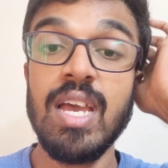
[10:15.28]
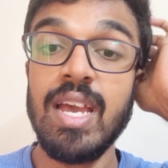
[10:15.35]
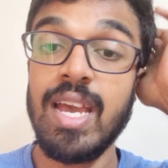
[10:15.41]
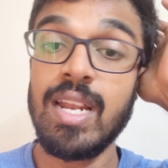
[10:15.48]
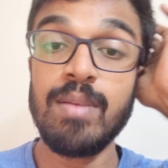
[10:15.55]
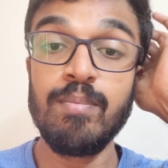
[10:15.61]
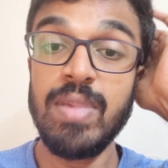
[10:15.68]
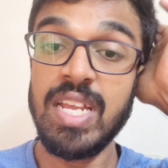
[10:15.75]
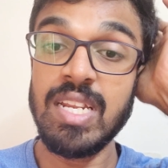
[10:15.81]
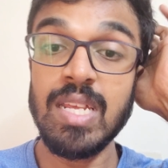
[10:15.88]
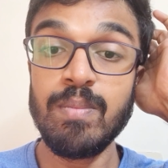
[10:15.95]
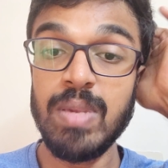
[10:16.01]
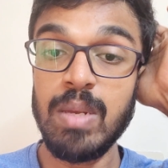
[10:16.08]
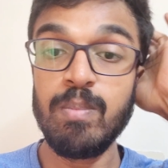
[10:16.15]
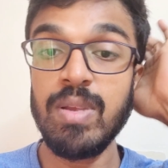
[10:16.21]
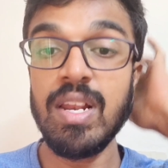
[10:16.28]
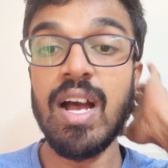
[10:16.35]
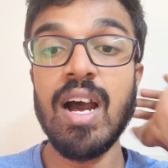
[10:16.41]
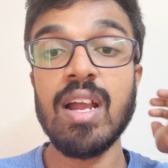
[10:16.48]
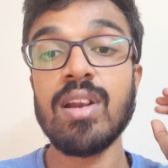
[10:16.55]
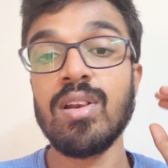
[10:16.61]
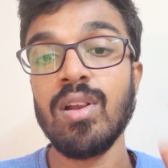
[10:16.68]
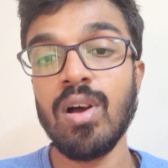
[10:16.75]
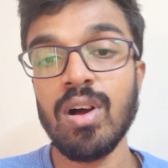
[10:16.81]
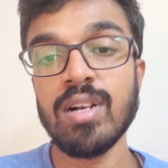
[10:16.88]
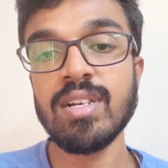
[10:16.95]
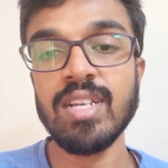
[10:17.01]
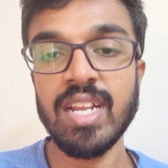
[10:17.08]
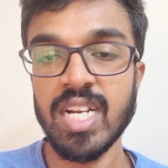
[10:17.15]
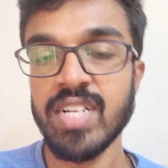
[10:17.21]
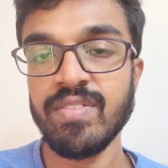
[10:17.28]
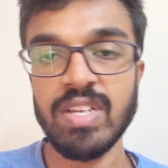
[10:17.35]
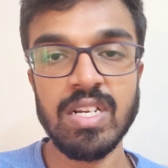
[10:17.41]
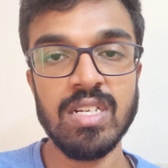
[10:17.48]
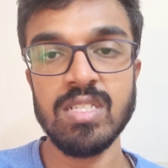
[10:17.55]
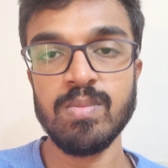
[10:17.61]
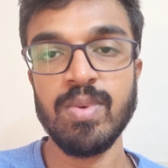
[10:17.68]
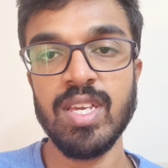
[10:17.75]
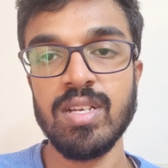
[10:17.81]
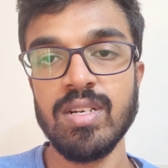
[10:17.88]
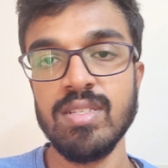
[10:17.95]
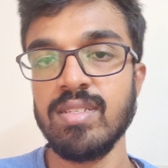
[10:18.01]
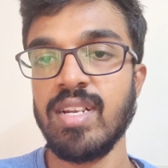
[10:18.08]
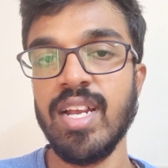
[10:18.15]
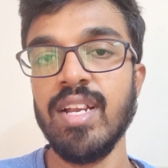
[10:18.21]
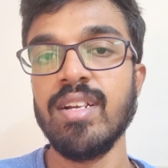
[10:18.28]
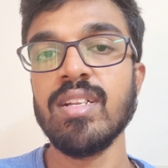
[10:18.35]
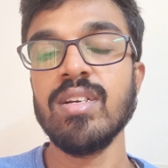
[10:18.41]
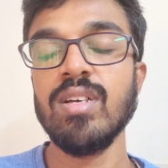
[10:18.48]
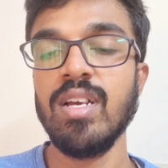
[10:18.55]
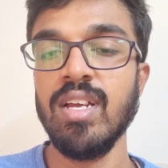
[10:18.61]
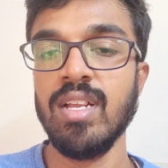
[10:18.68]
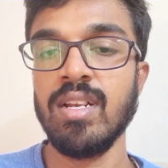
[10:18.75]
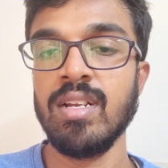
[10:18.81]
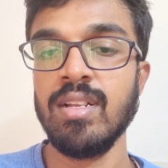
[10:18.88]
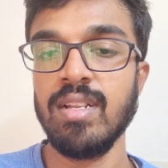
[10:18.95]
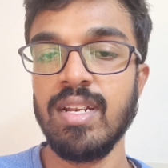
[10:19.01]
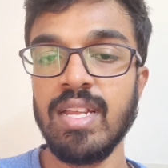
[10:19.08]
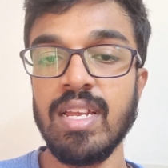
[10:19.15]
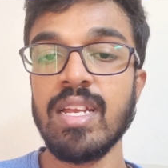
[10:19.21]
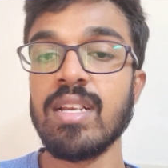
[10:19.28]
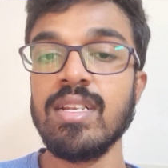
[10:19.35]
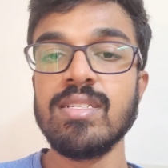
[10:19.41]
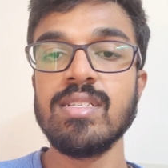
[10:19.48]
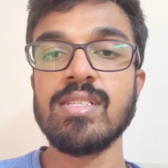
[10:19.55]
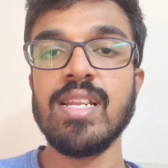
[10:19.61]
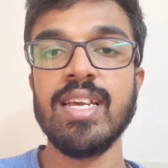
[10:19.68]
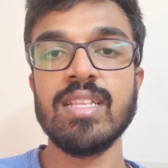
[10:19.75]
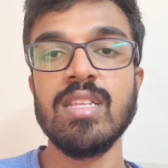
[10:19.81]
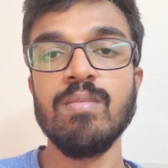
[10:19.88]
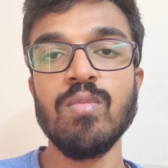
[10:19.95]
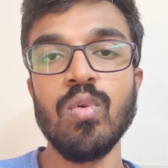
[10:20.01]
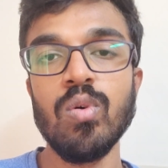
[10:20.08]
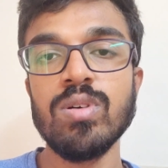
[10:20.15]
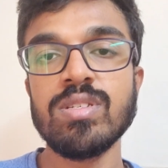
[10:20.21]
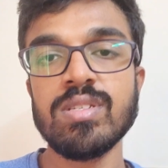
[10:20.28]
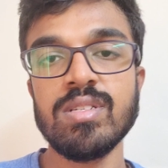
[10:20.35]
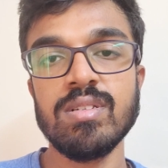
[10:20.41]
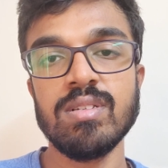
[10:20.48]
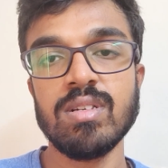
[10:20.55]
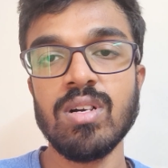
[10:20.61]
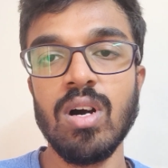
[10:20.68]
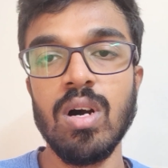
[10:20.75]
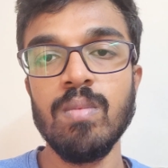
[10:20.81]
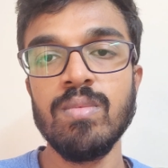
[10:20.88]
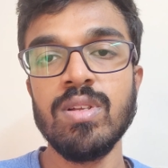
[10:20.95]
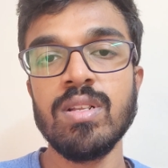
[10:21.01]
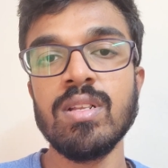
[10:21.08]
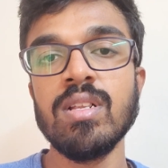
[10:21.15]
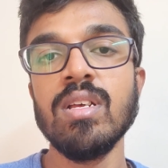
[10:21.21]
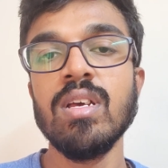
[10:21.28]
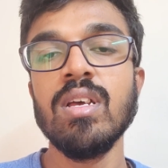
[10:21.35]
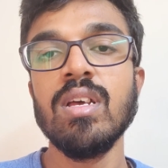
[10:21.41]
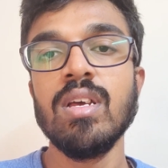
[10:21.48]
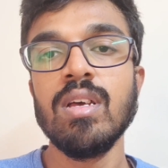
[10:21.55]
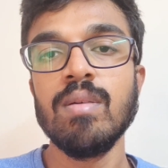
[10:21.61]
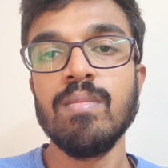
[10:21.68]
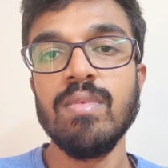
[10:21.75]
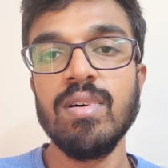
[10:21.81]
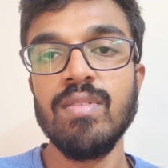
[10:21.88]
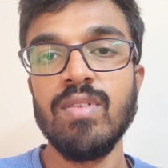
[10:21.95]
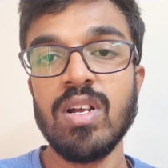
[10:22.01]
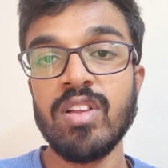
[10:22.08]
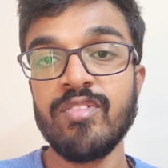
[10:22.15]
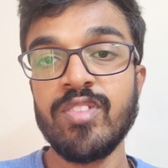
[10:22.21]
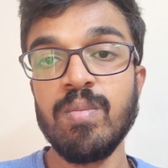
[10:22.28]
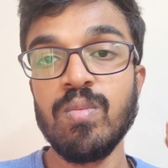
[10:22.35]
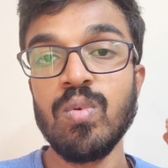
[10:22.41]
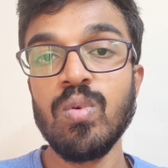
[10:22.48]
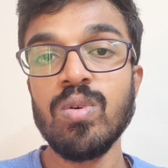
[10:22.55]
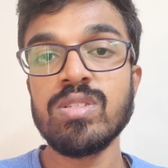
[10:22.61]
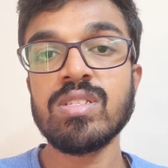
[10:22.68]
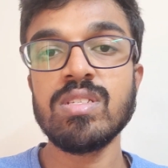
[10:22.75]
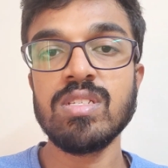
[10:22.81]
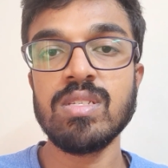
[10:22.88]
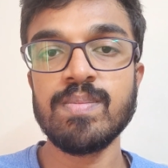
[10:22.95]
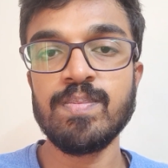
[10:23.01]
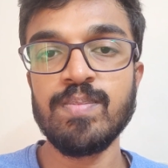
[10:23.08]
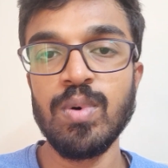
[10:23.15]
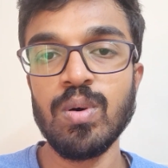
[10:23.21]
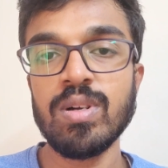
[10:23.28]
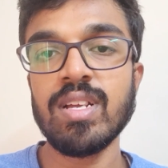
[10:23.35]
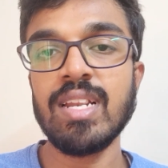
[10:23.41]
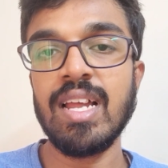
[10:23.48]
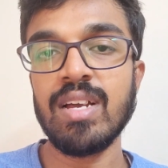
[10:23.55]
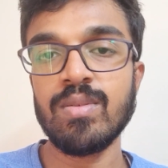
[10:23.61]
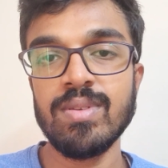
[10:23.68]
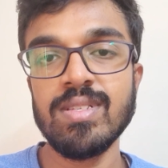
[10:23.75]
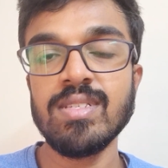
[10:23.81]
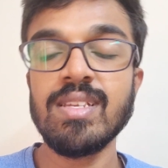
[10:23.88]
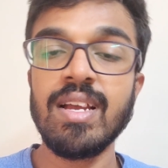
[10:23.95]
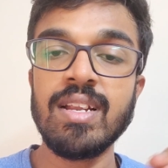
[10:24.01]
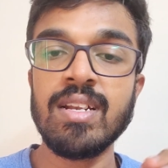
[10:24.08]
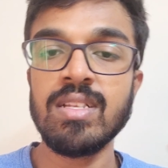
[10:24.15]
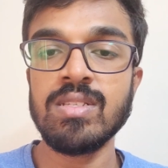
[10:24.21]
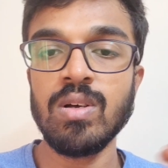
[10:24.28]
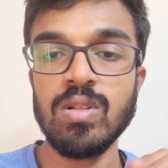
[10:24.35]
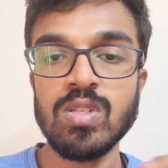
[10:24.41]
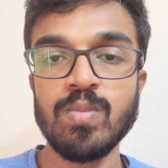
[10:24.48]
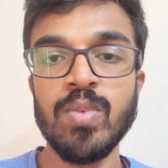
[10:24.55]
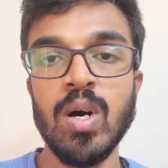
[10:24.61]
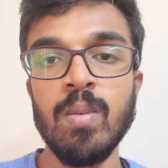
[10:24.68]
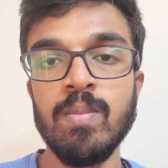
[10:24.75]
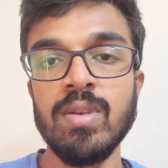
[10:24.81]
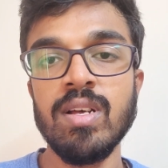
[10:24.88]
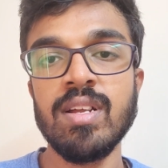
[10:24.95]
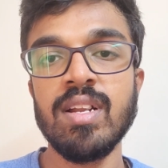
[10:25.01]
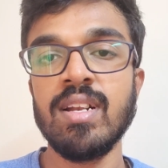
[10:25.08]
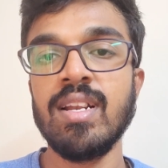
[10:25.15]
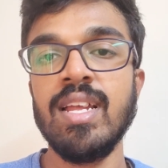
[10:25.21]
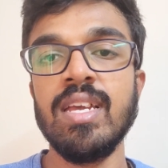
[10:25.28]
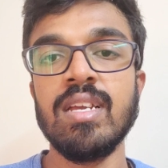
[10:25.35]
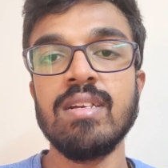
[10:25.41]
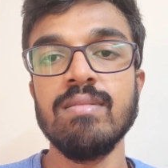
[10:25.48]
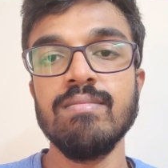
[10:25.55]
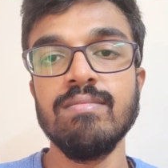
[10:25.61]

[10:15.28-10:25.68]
And many people are not native English speakers, right? And English is like the most common, one of the most spoken languages, and is also popular in like,